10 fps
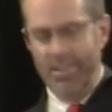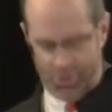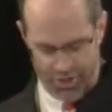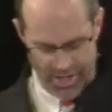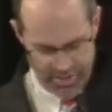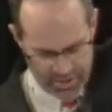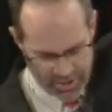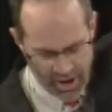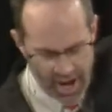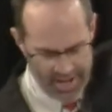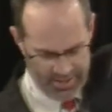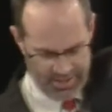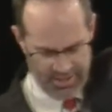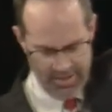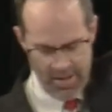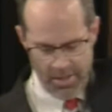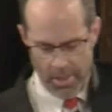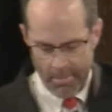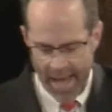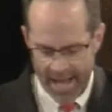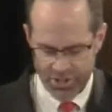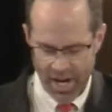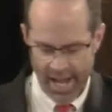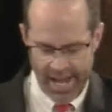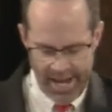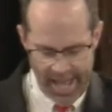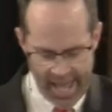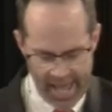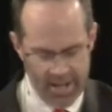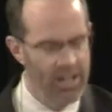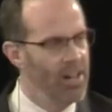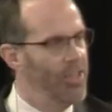It's Jesus Christ the Magi and Anna,